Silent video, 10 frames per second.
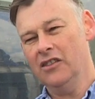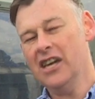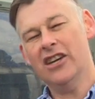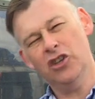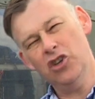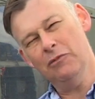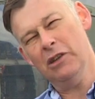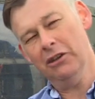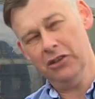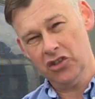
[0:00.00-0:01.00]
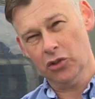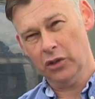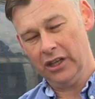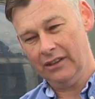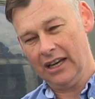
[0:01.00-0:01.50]
So generally you only
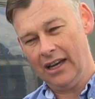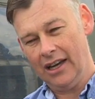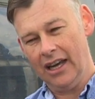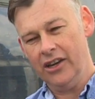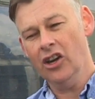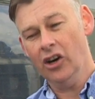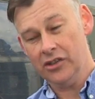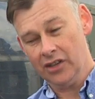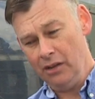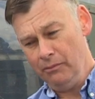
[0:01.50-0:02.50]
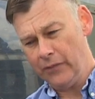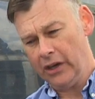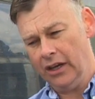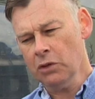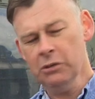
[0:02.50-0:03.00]
saw it at night time.
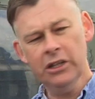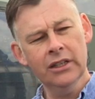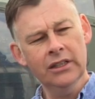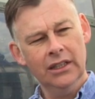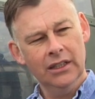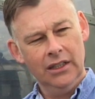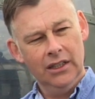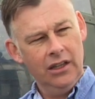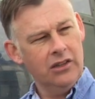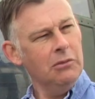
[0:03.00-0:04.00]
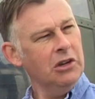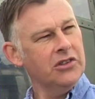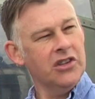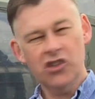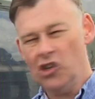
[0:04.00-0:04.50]
Probably the the
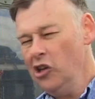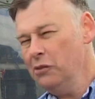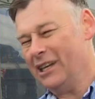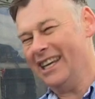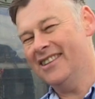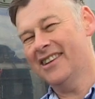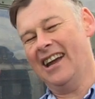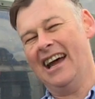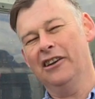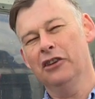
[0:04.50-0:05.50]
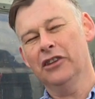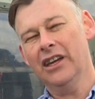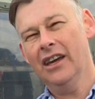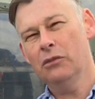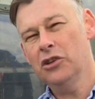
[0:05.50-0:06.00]
most disturbing incident I had over
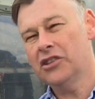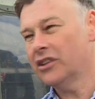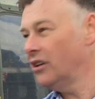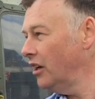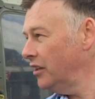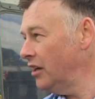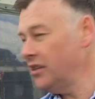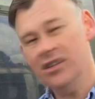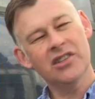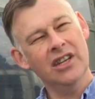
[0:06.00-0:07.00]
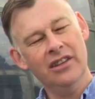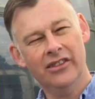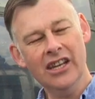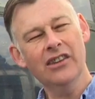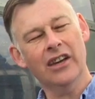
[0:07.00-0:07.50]
there was I didn't see a
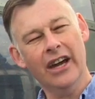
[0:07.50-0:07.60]
thing that